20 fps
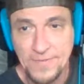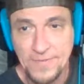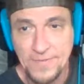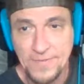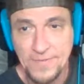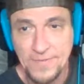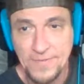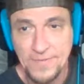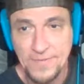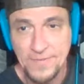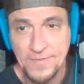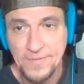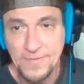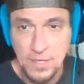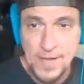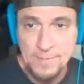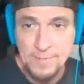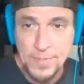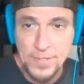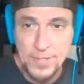in
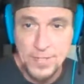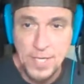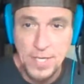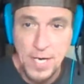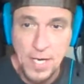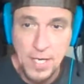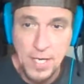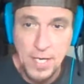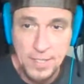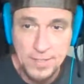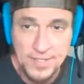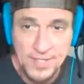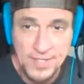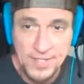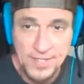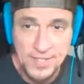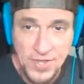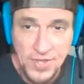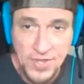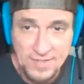November
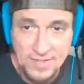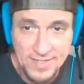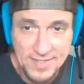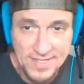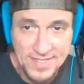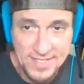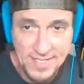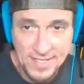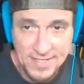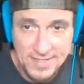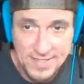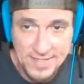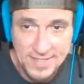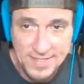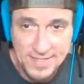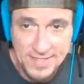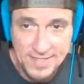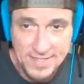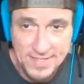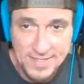
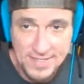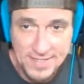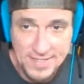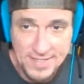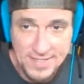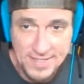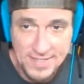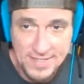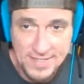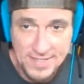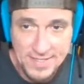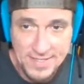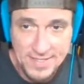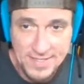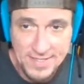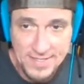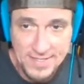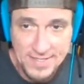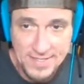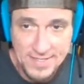2016,
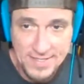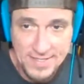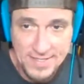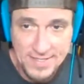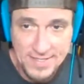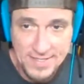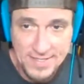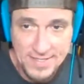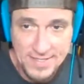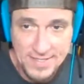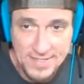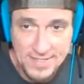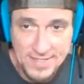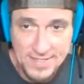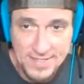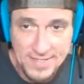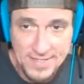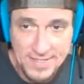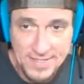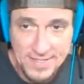and
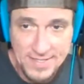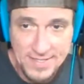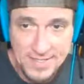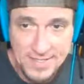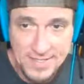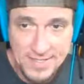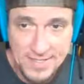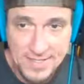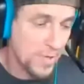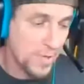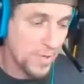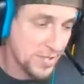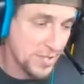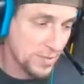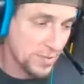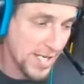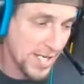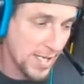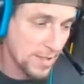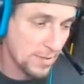started my
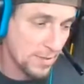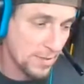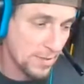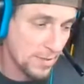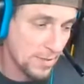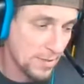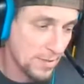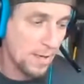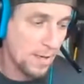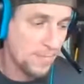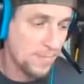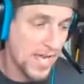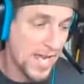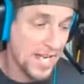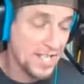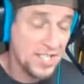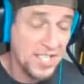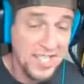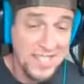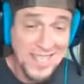original channel.
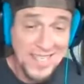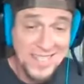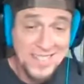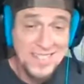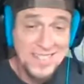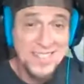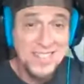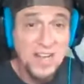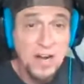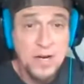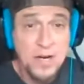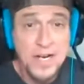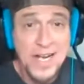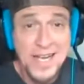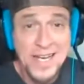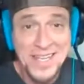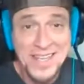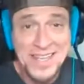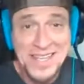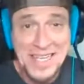Actually, didn't start
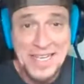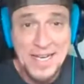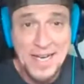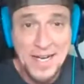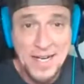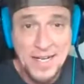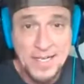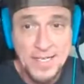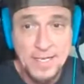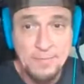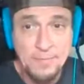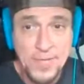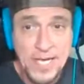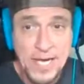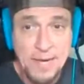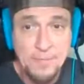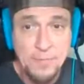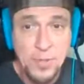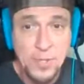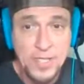anything on it,
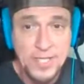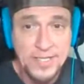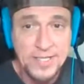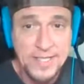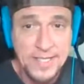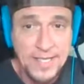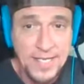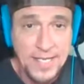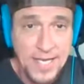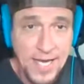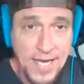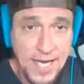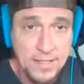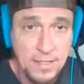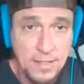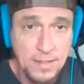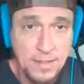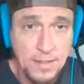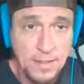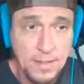but I put it
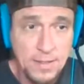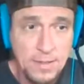together